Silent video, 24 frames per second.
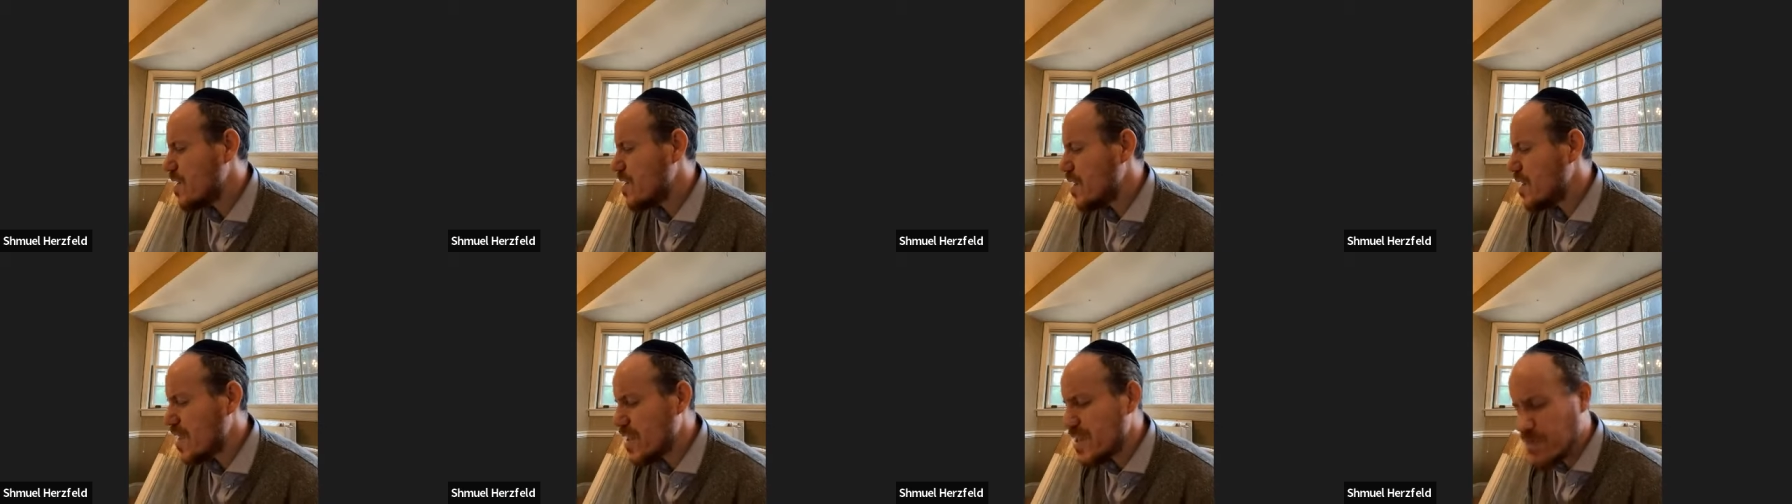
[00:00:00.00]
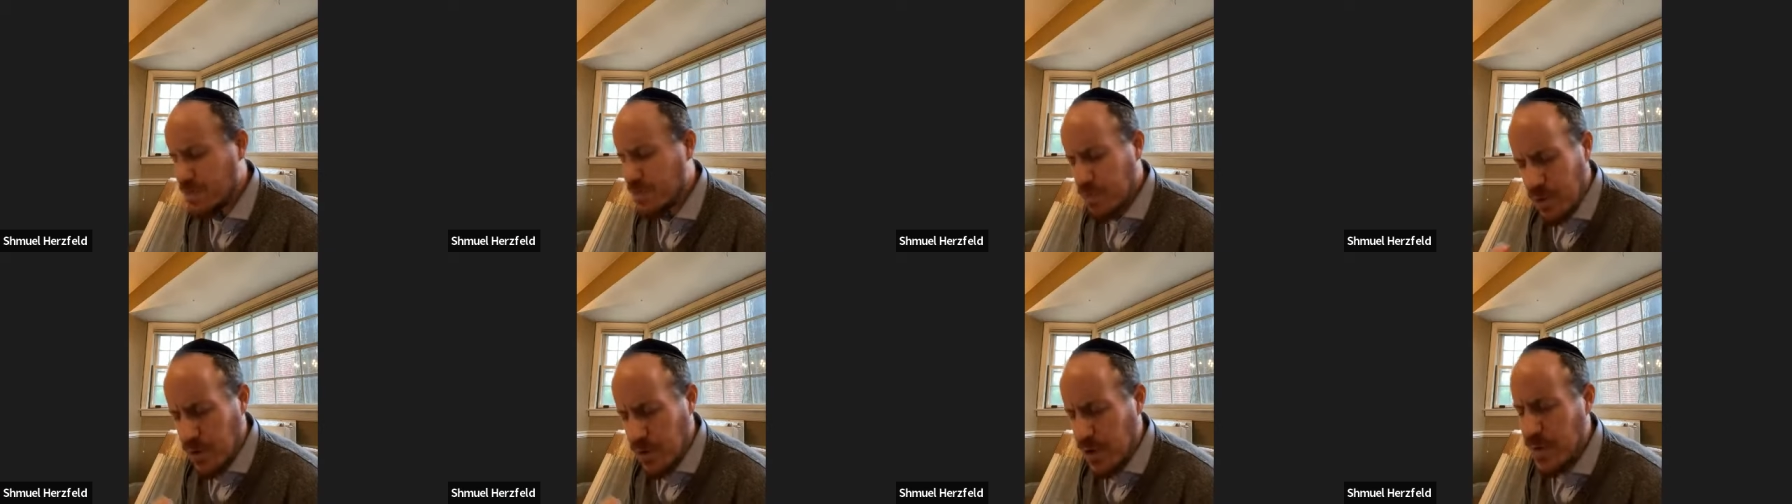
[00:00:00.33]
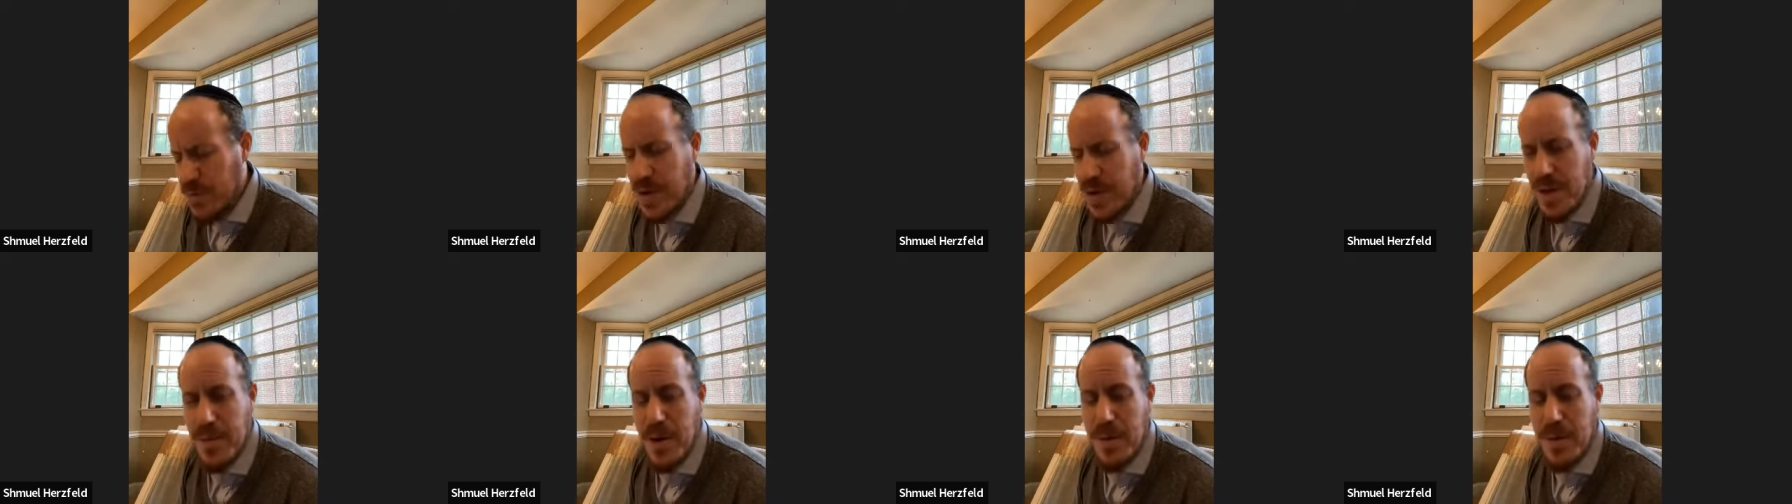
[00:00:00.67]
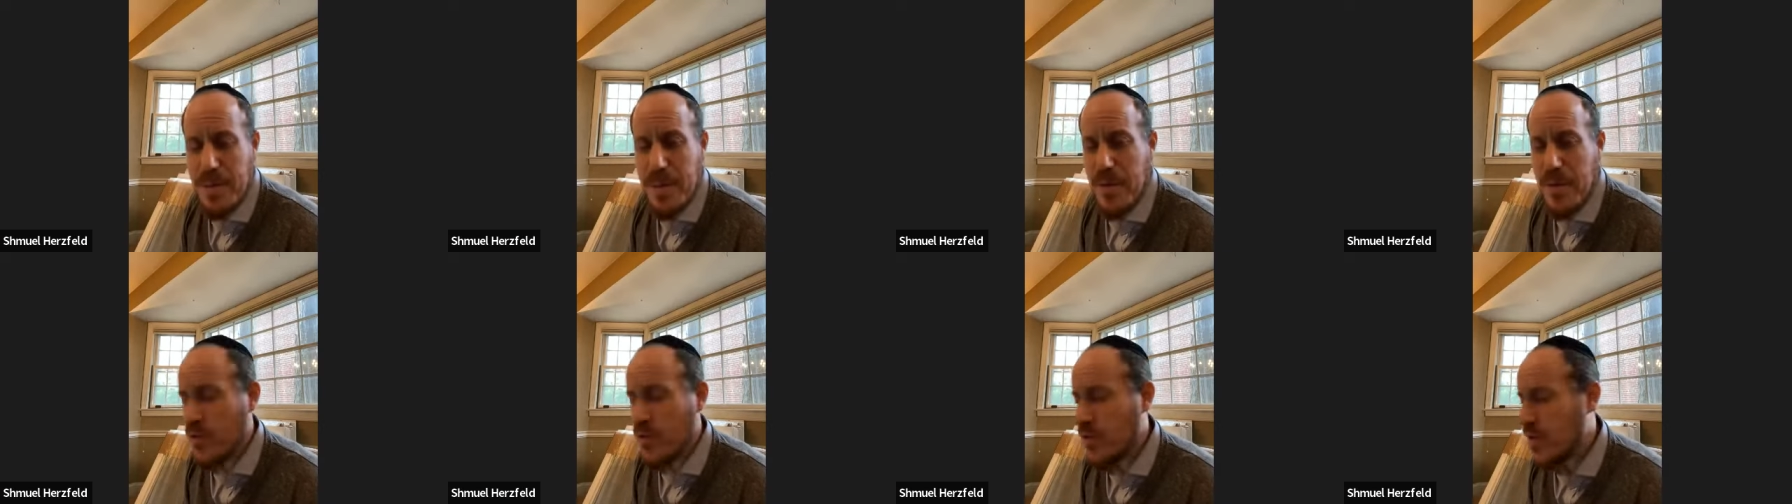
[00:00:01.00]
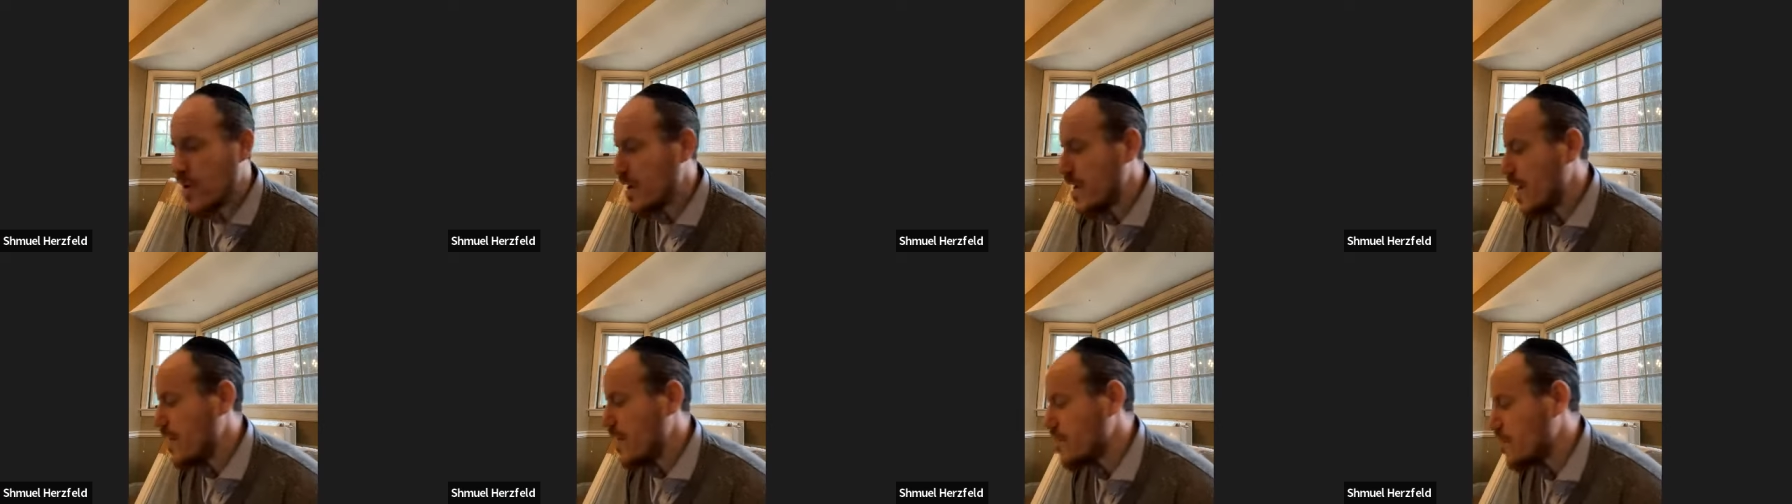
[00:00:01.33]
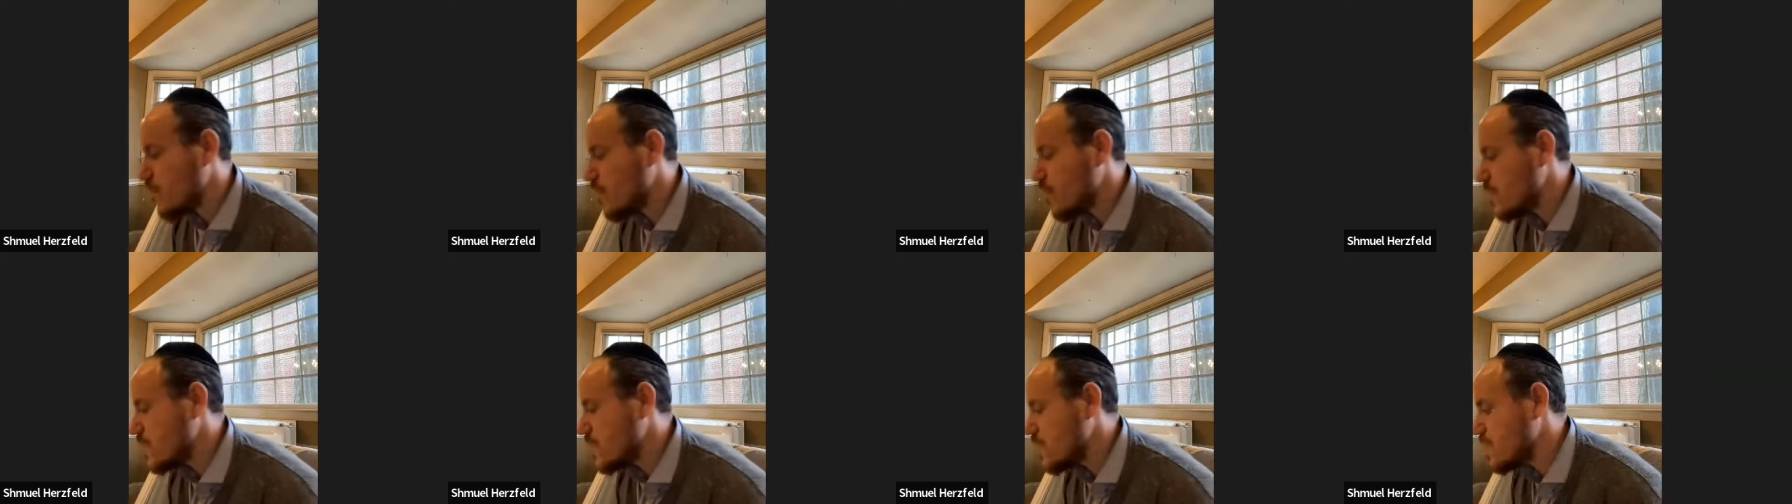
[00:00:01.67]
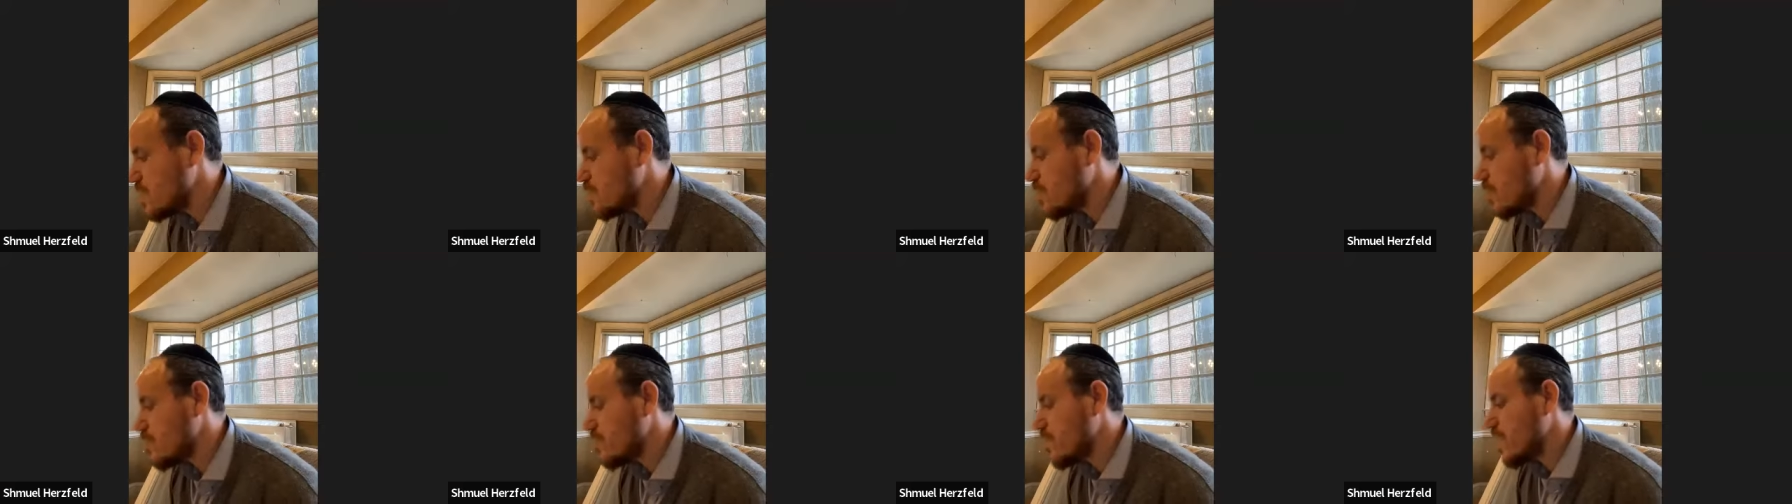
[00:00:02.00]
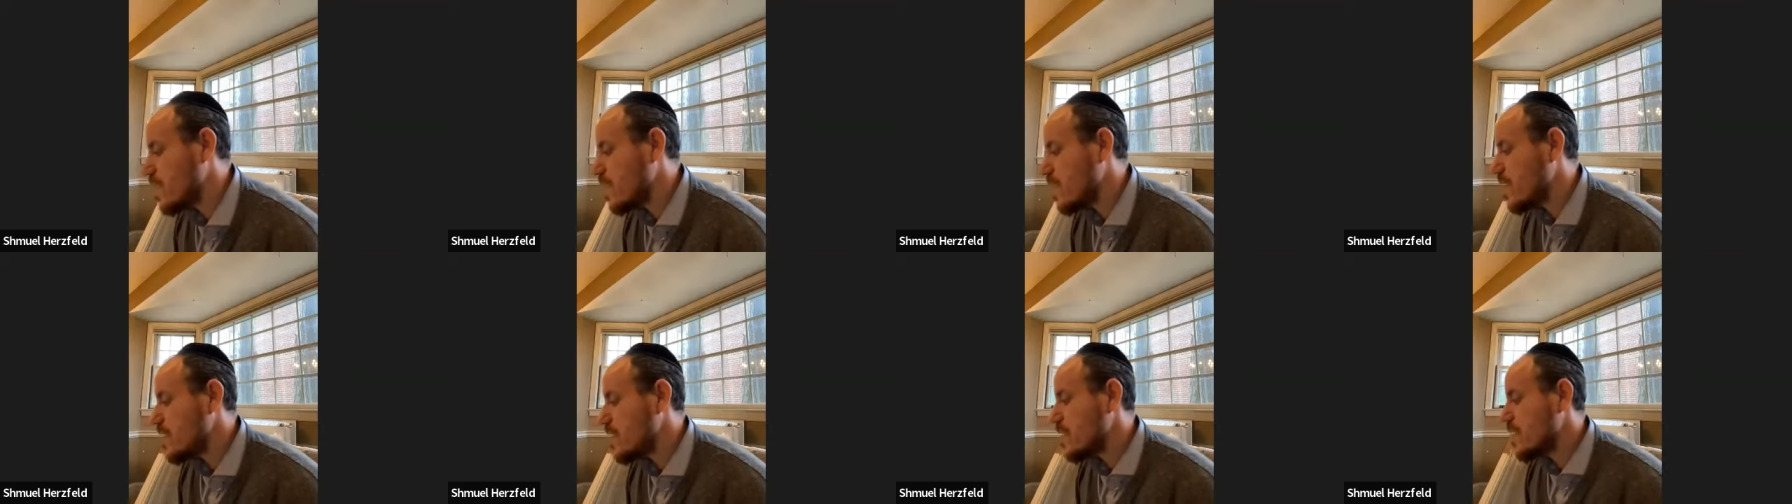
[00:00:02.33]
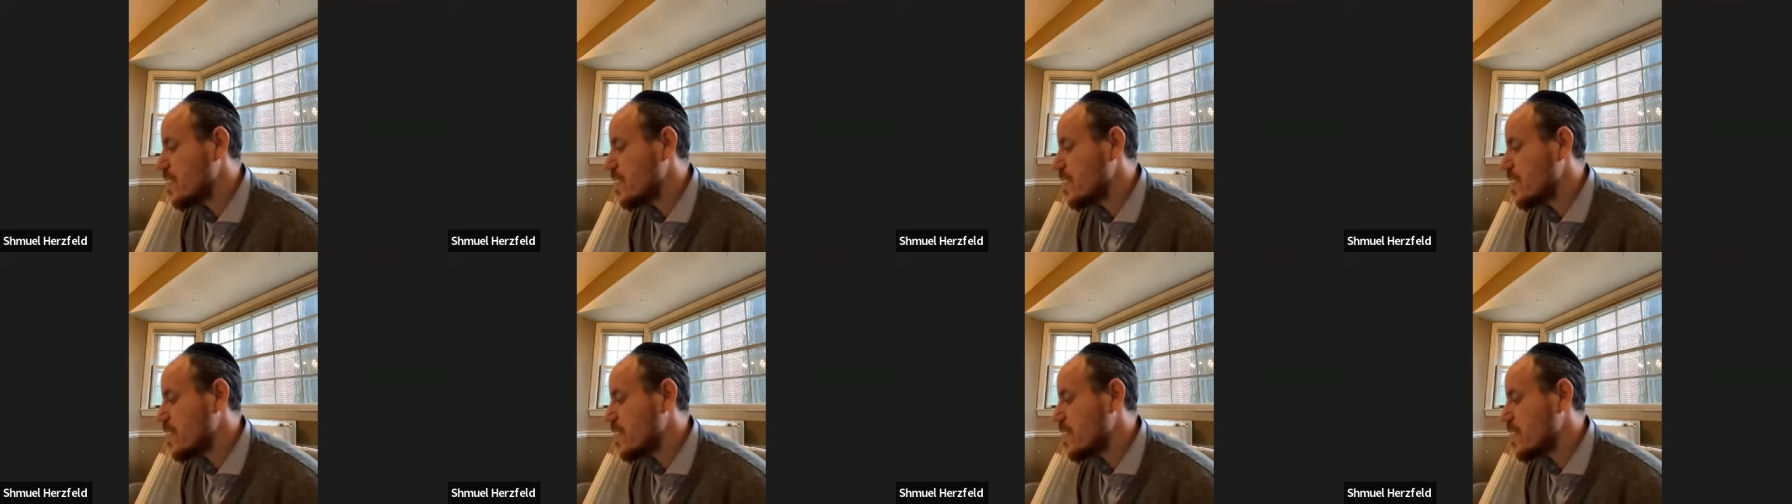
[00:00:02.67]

it's prohibited, but before and afterwards is permitted.